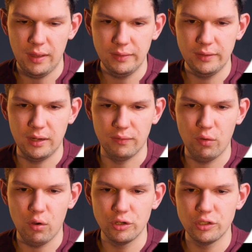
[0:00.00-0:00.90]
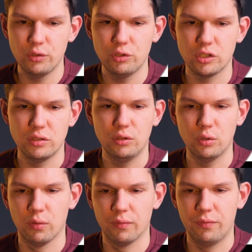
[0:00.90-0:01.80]
And then, of course, you just need
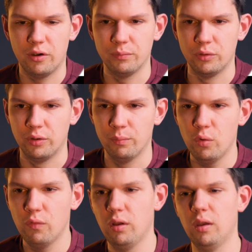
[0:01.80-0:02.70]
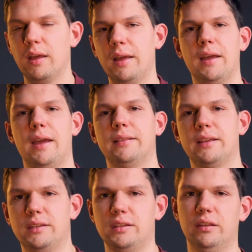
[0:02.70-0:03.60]
to confirm the removal, and
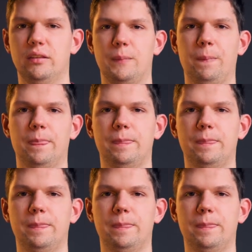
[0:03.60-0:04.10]
that's it.